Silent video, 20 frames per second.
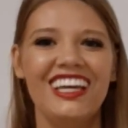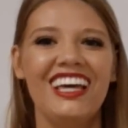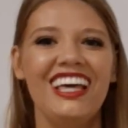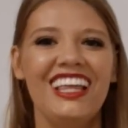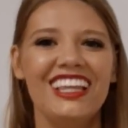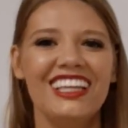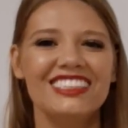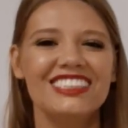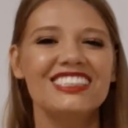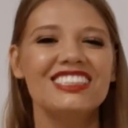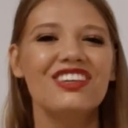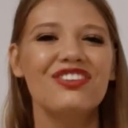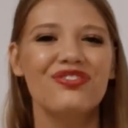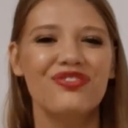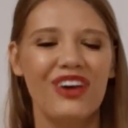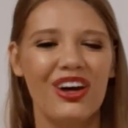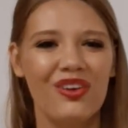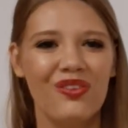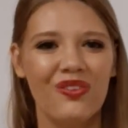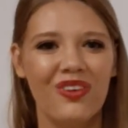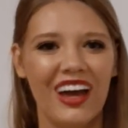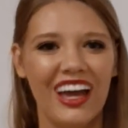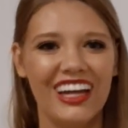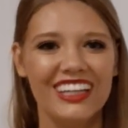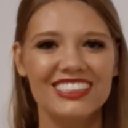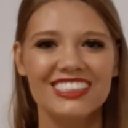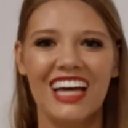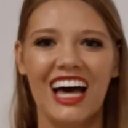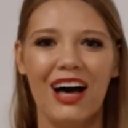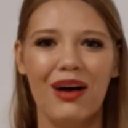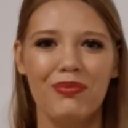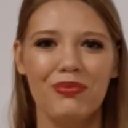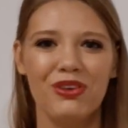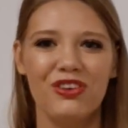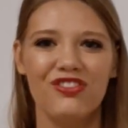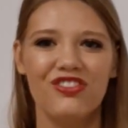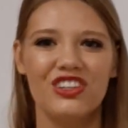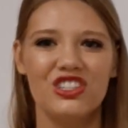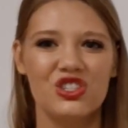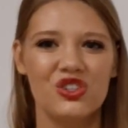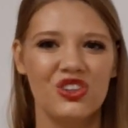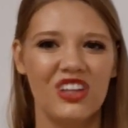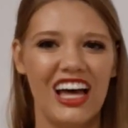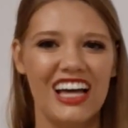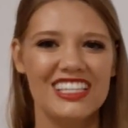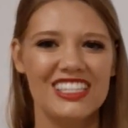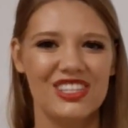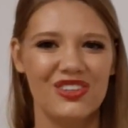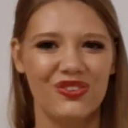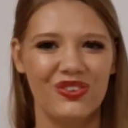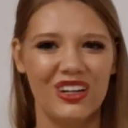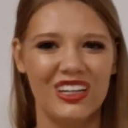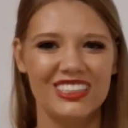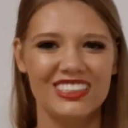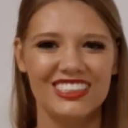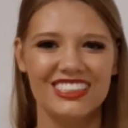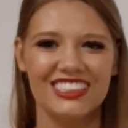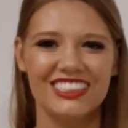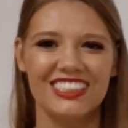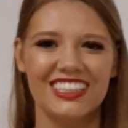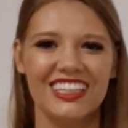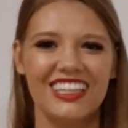This is a fun way to help you visualize the words.